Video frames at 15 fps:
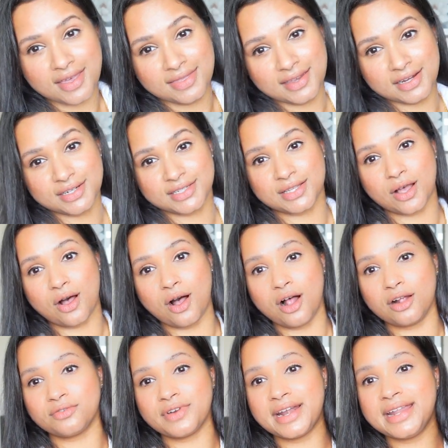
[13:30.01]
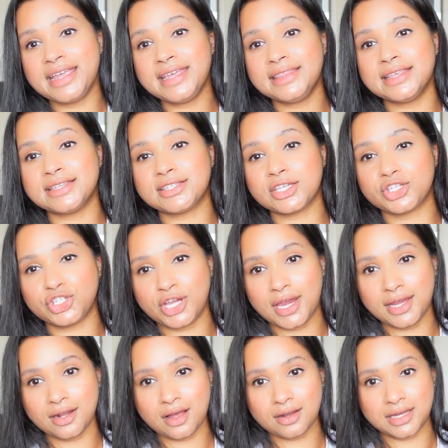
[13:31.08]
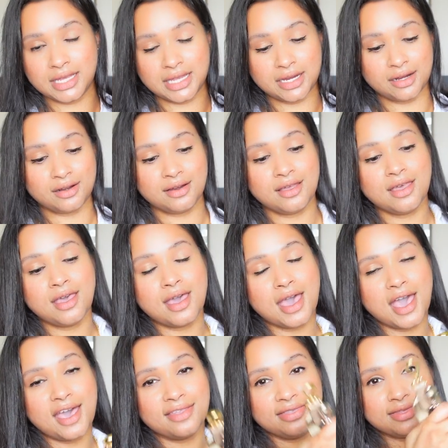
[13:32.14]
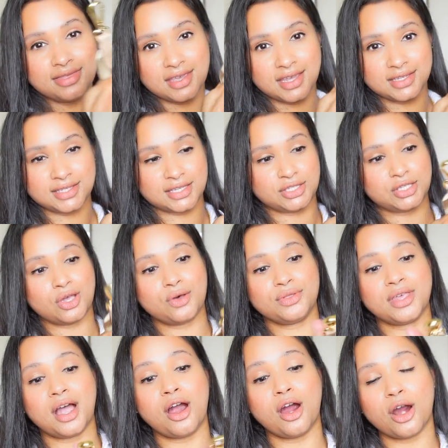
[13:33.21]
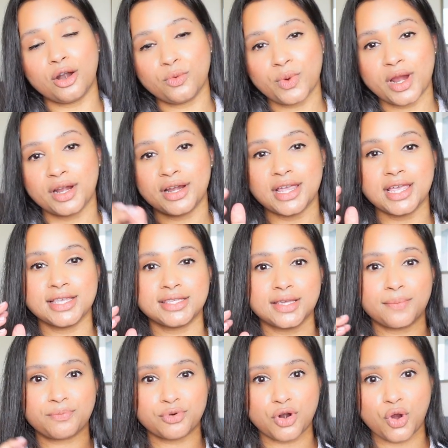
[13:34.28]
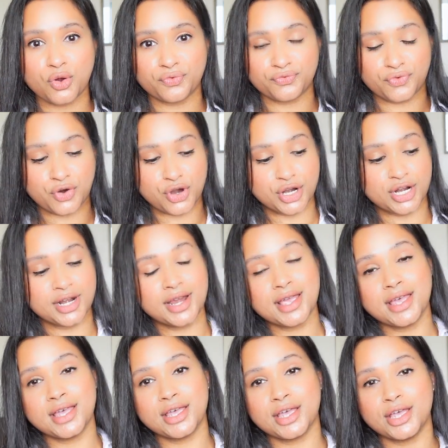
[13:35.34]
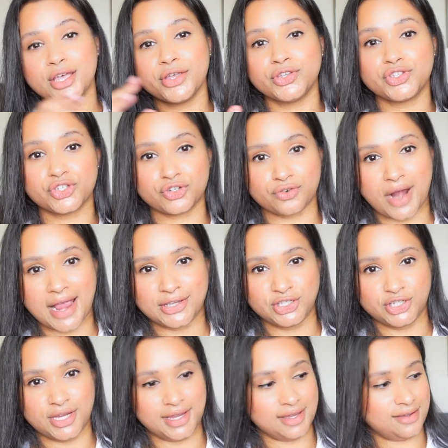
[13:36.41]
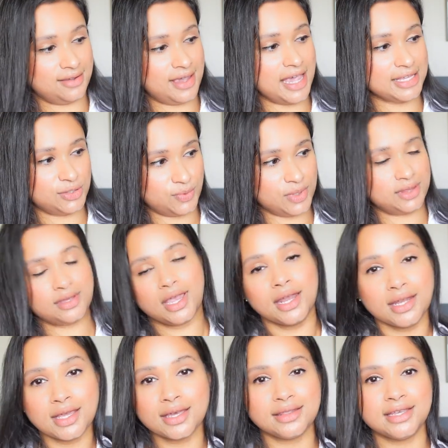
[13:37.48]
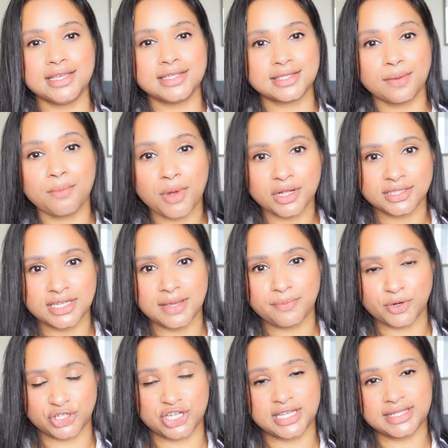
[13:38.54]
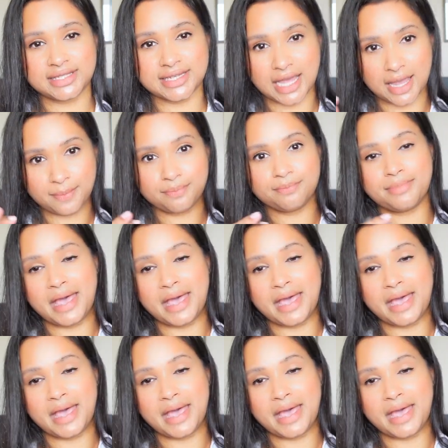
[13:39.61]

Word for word: there's already this chain on here and this, so the hardware is prone for scratching, as with any of these multi-pochette type